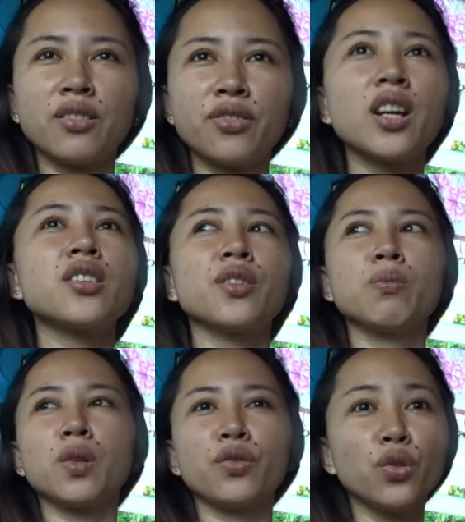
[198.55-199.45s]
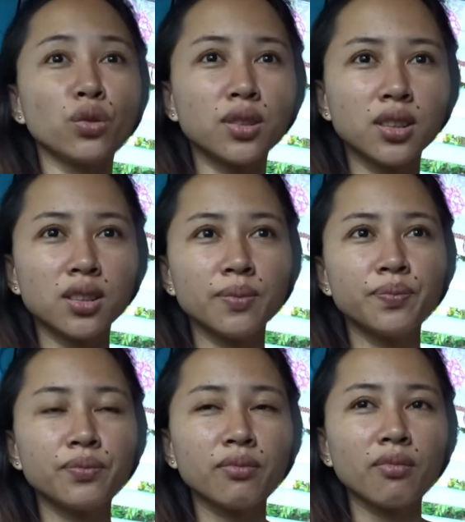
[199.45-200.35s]
Fresh from the fruits.
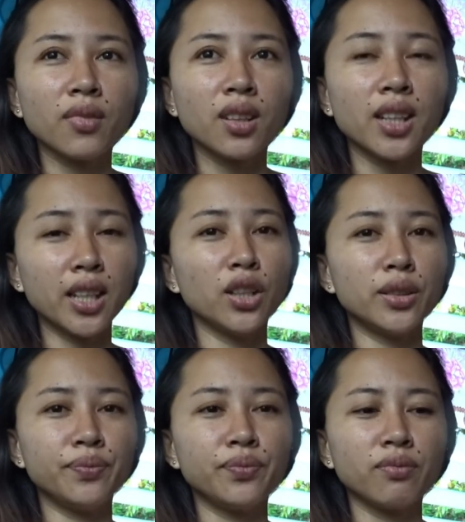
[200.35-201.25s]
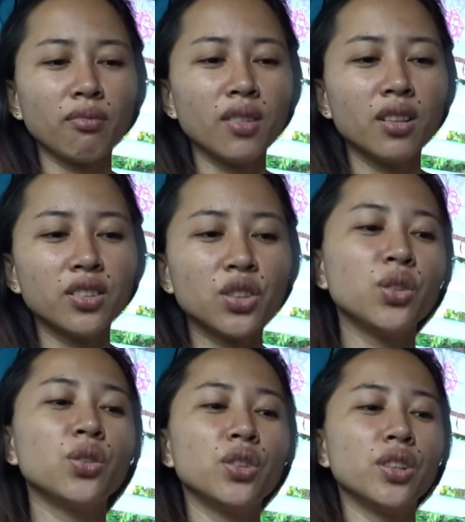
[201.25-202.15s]
Ganon.
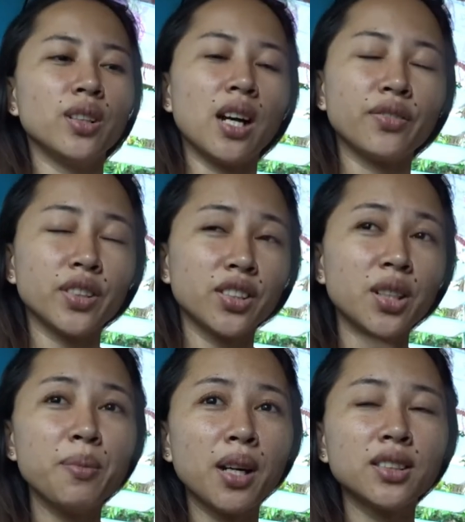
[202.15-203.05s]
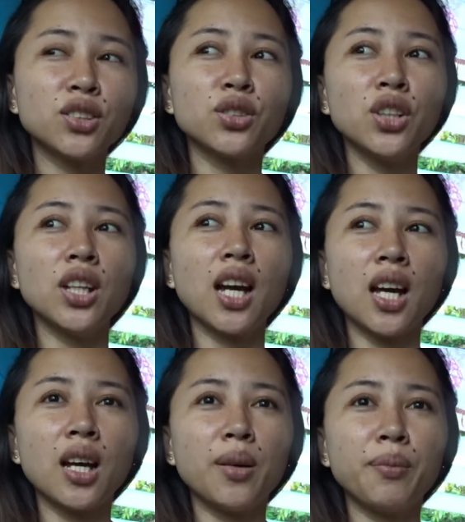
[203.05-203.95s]
So, after 3 months, so yun na
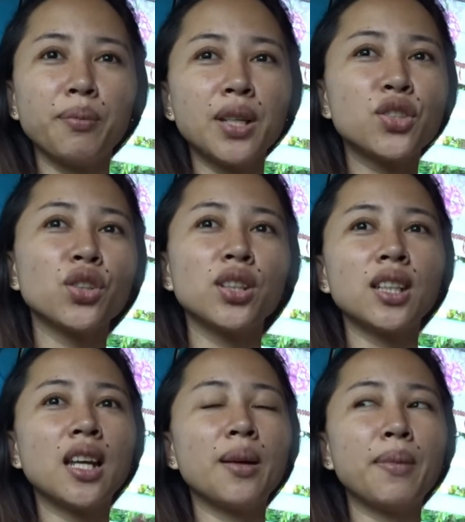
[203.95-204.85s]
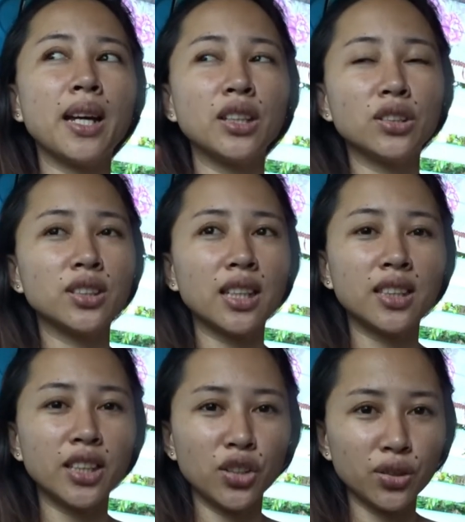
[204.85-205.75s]
nga, medyo na
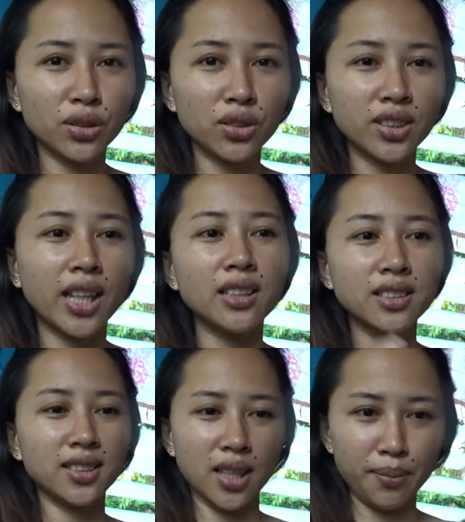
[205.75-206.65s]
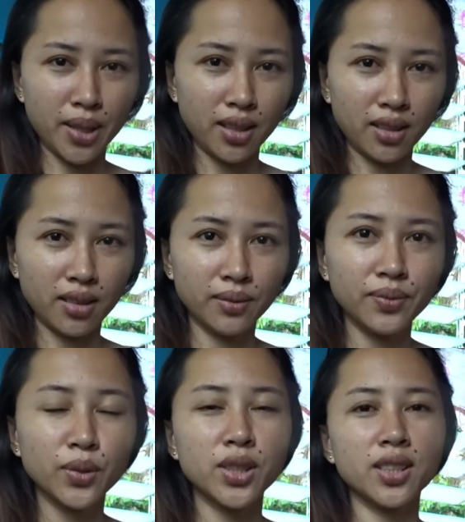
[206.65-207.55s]
minusan na yung sales namin.
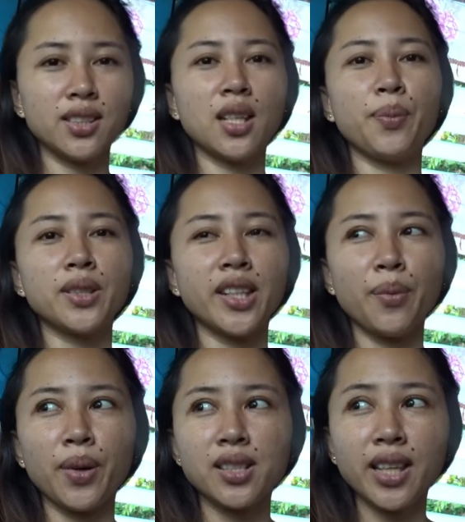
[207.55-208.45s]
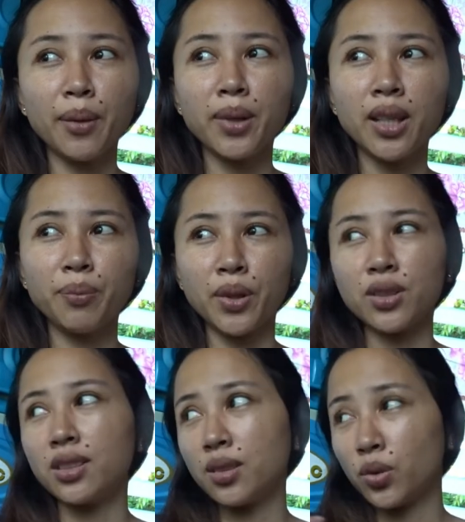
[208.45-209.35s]
Which is, dapat sana para sa amin, pero
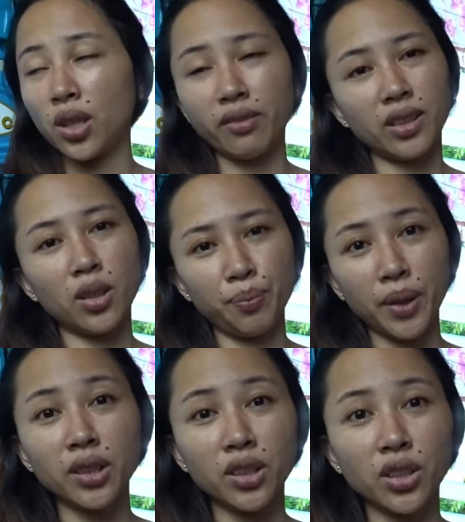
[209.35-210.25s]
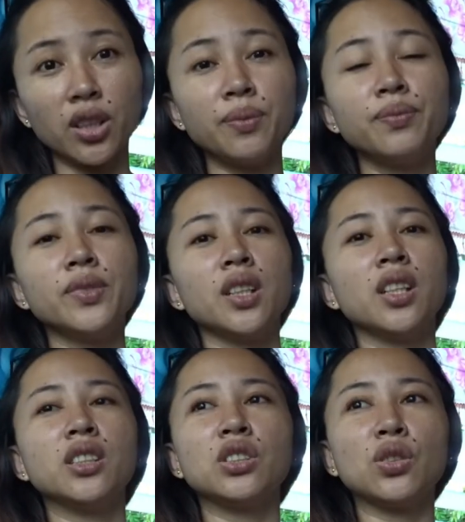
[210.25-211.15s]
since we have a competitor.
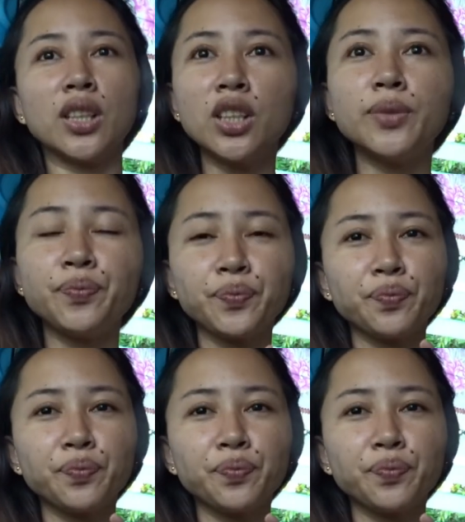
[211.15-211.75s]
So, ganon.